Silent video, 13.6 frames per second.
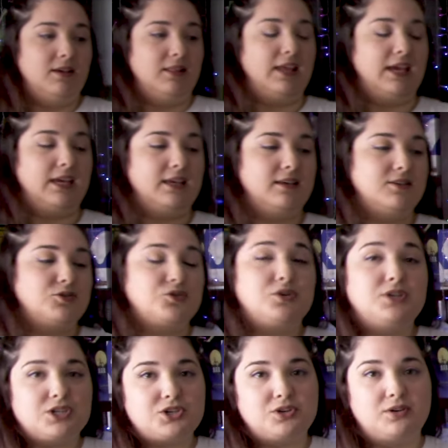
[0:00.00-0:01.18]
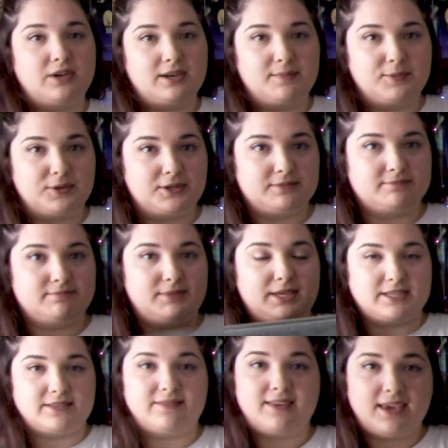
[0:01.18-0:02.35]
like traditional anymore
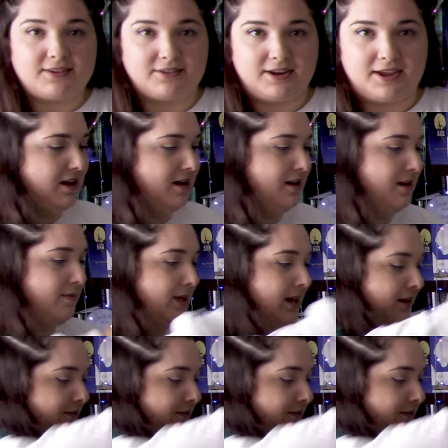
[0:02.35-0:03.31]
because of the internet. Um, and I